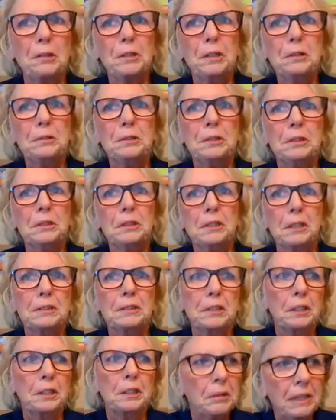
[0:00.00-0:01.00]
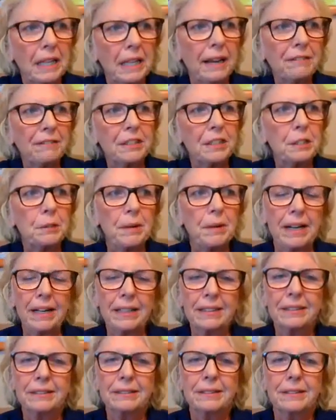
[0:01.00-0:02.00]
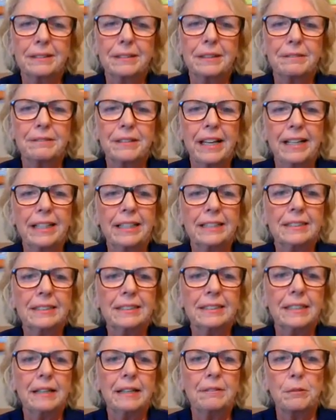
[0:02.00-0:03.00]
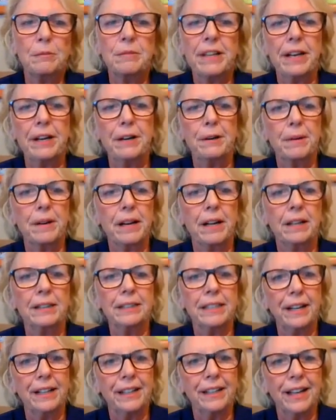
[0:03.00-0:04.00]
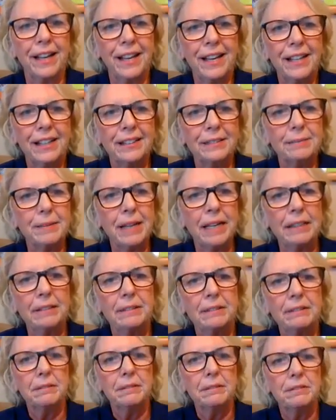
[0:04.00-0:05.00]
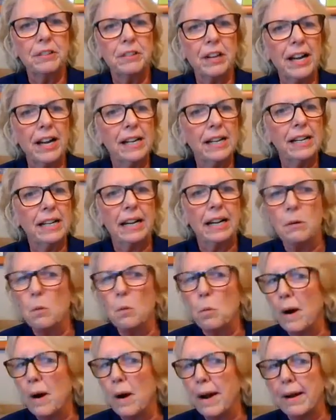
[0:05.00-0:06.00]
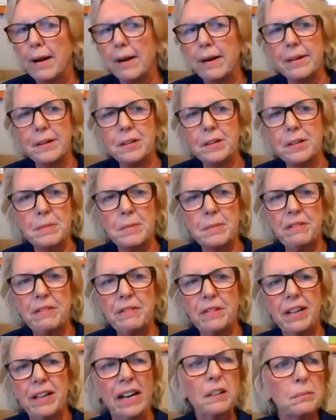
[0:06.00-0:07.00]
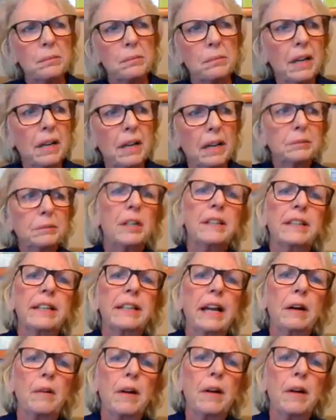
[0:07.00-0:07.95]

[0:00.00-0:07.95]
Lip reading: you left and you went out to Vegas, and then from there went on to LA and met Frank. Where did you meet Frank? I'm trying to think.